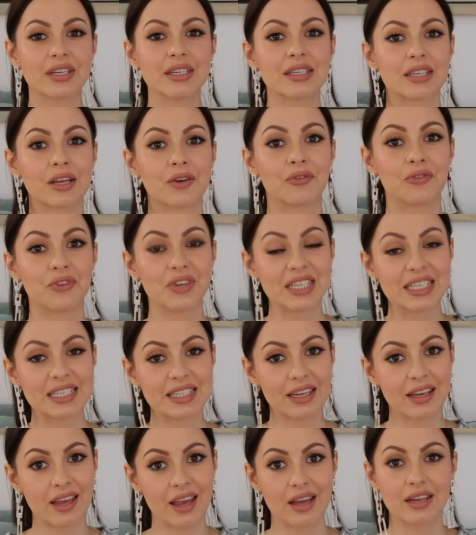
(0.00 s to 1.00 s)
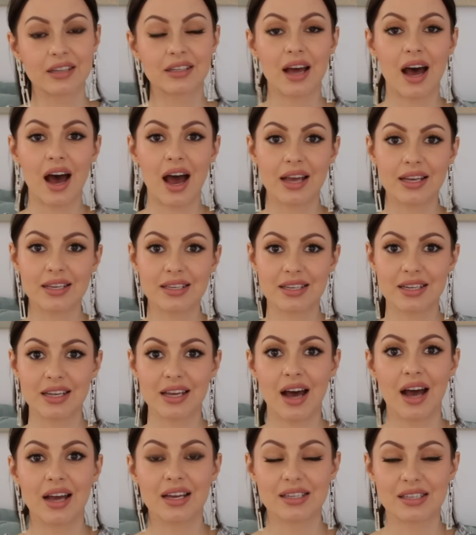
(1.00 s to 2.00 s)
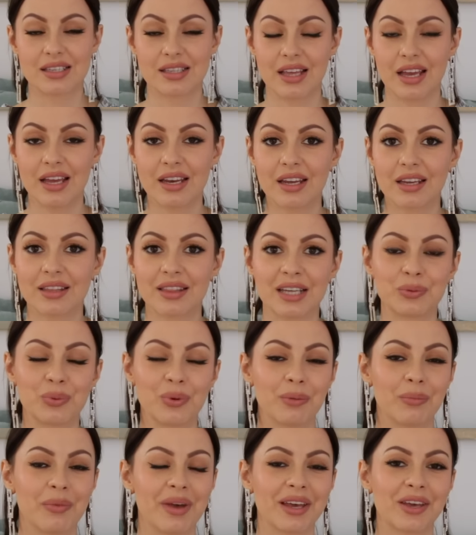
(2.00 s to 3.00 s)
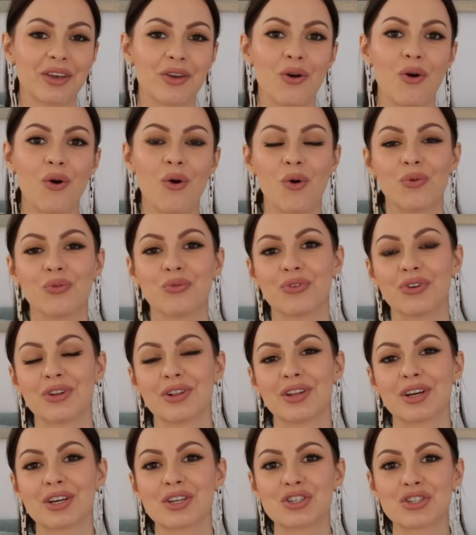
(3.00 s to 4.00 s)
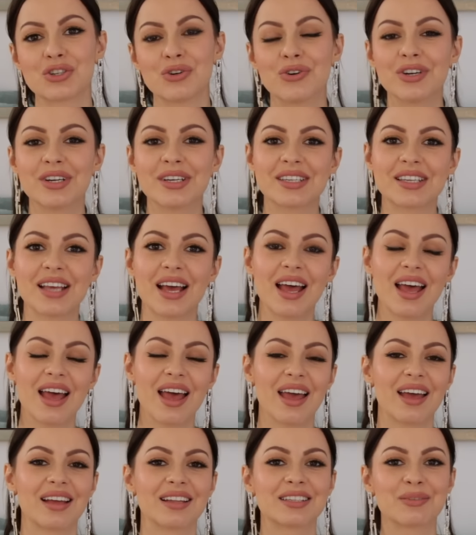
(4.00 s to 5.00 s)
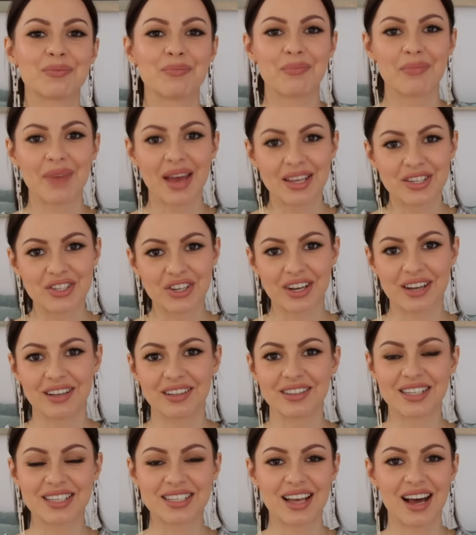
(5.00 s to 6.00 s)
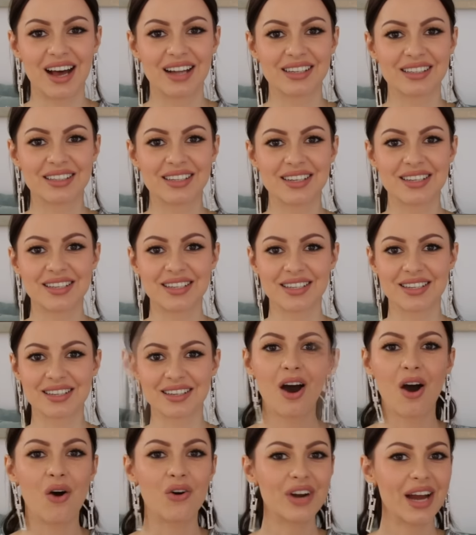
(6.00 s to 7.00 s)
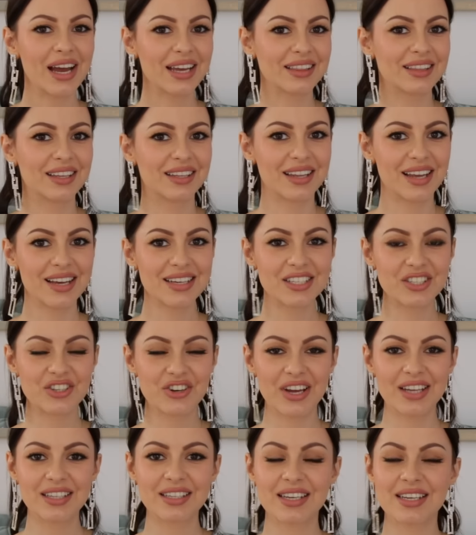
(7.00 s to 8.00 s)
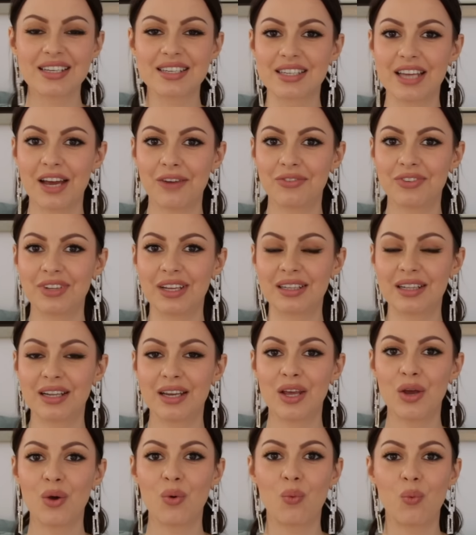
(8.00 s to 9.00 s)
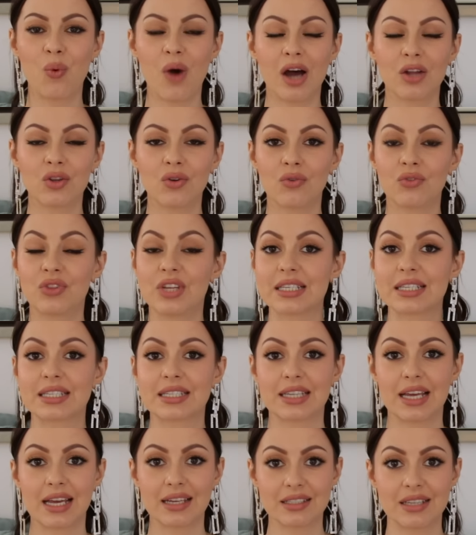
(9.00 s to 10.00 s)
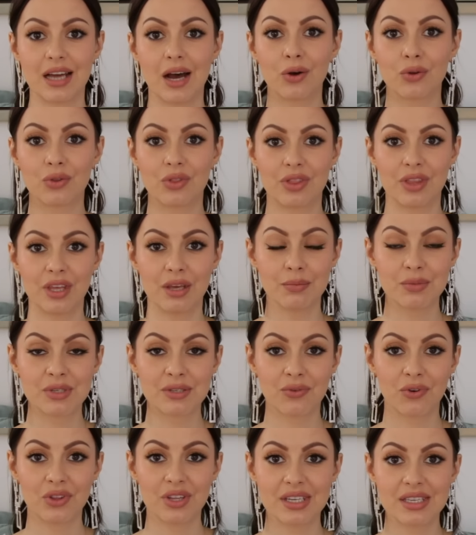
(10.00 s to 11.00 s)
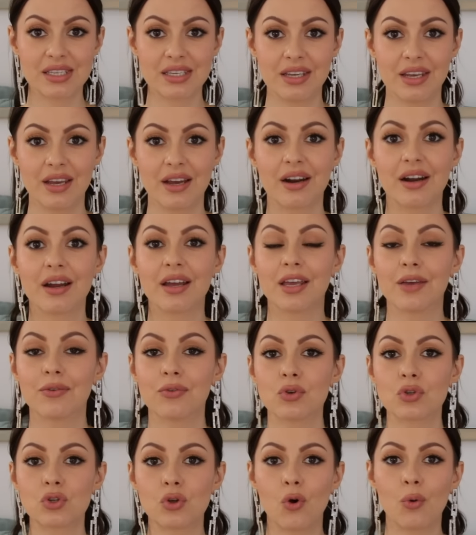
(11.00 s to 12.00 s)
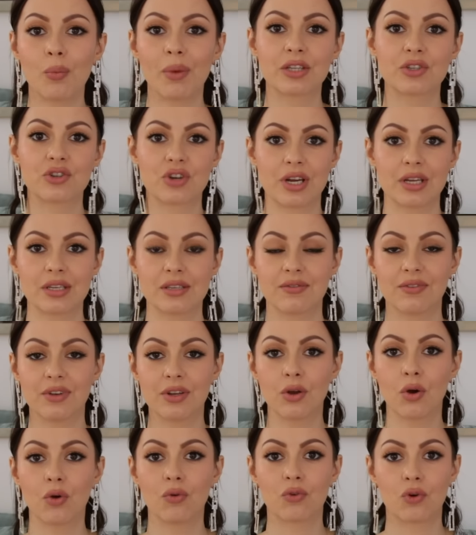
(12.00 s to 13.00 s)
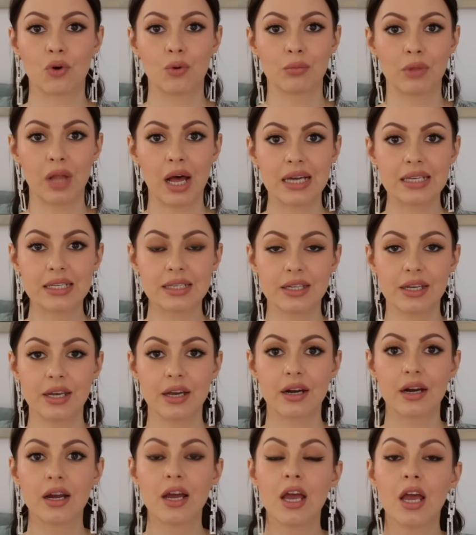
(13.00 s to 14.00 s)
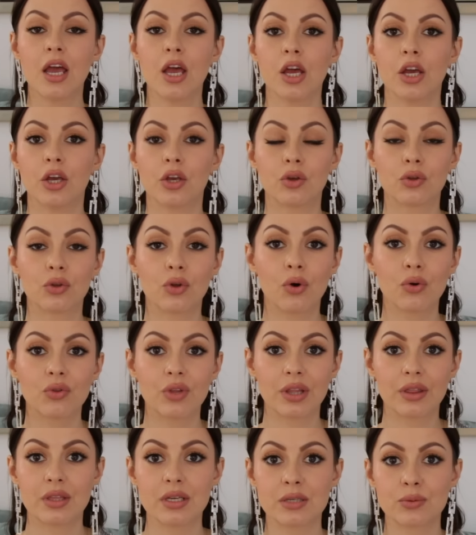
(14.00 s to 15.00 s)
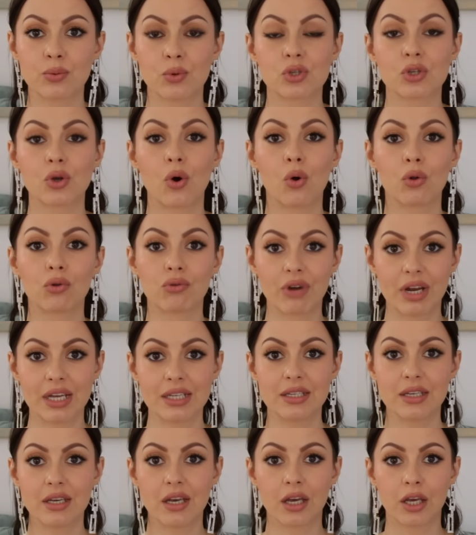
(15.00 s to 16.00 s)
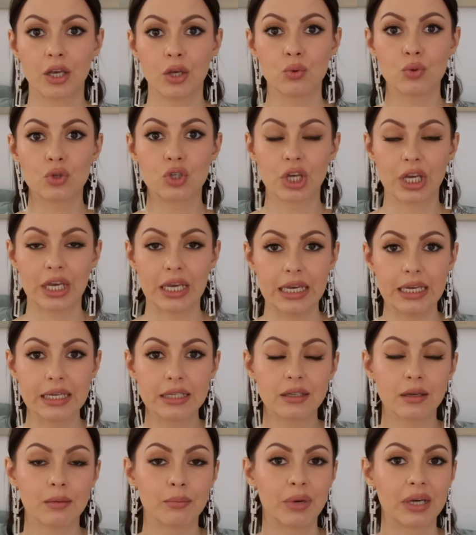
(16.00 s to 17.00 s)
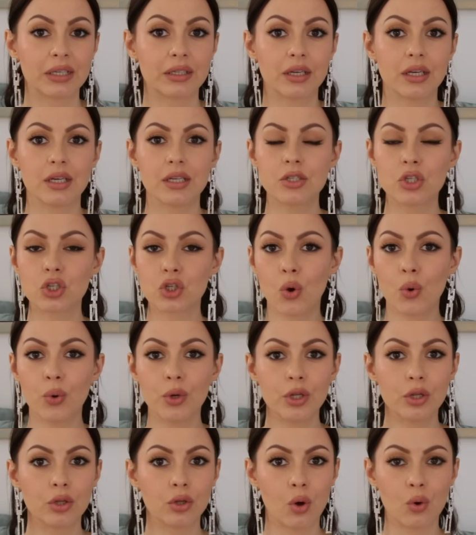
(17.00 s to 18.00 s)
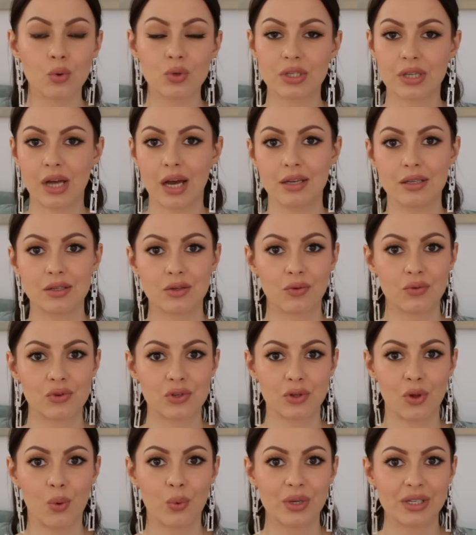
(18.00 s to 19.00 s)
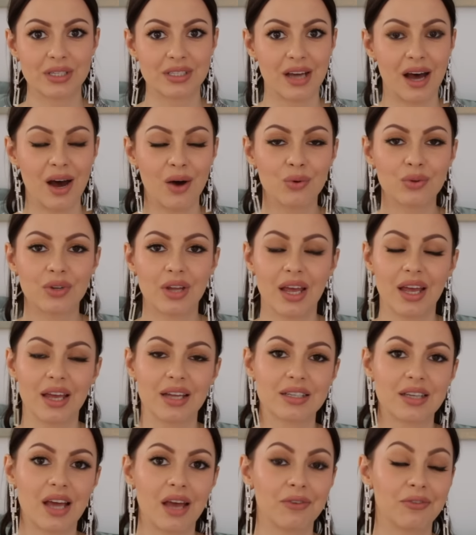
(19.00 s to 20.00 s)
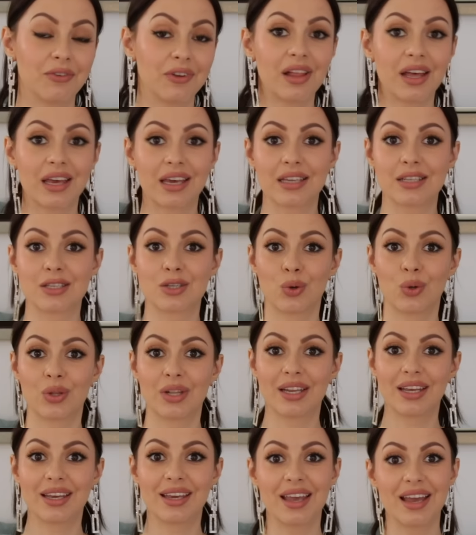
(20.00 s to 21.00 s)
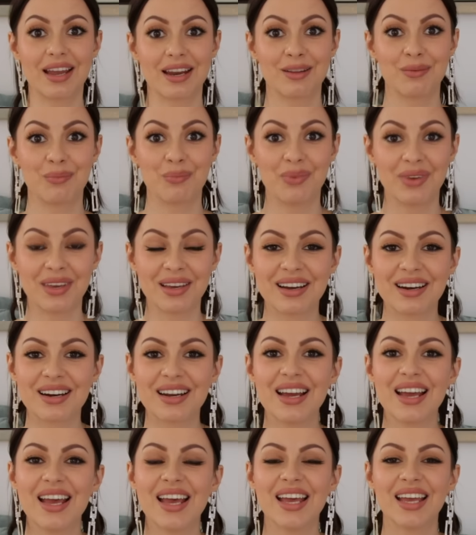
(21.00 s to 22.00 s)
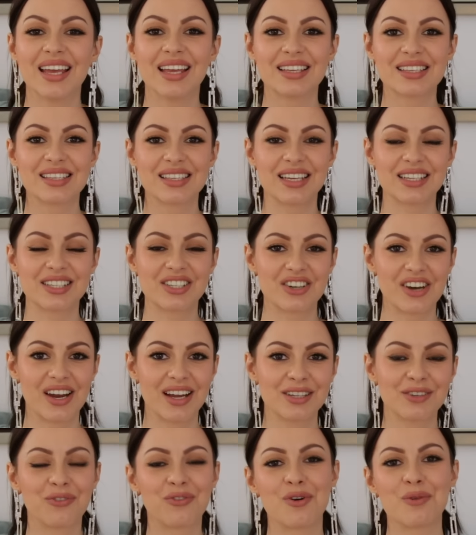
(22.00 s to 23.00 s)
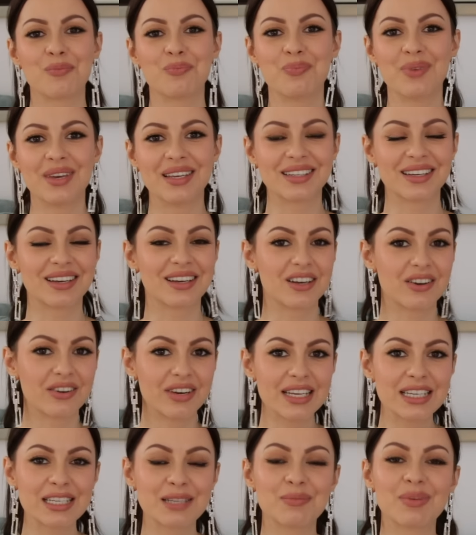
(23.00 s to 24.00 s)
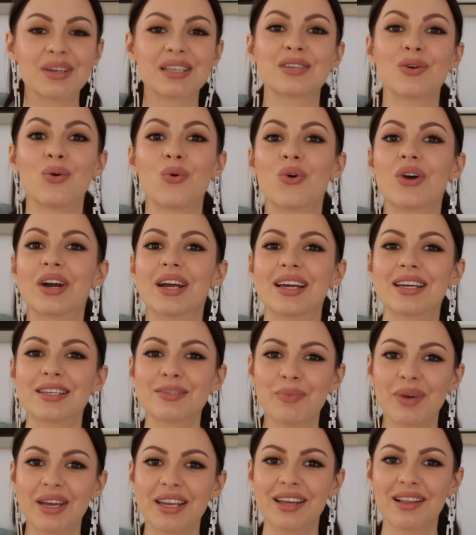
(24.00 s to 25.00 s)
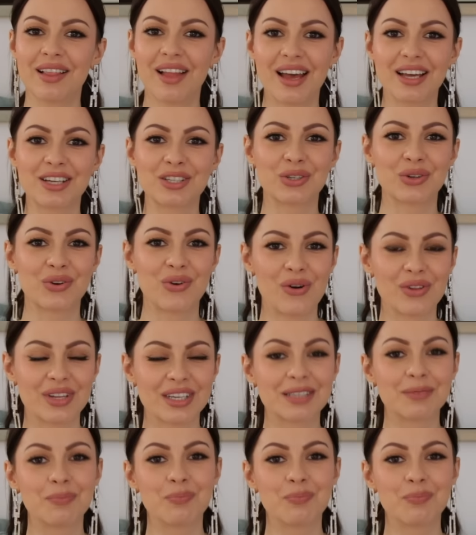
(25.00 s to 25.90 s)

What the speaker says: sophisticated icy aesthetic that will make your home feel luxurious and magical this holiday season. Alright, the next trend is definitely one of the standout themes for this year. If you saw my trends video from last year, you know that this was already a huge hit, but it's showing no signs of slowing down, and I feel like it's only getting bigger. Is the trend for pink Christmas, or as many like to call it,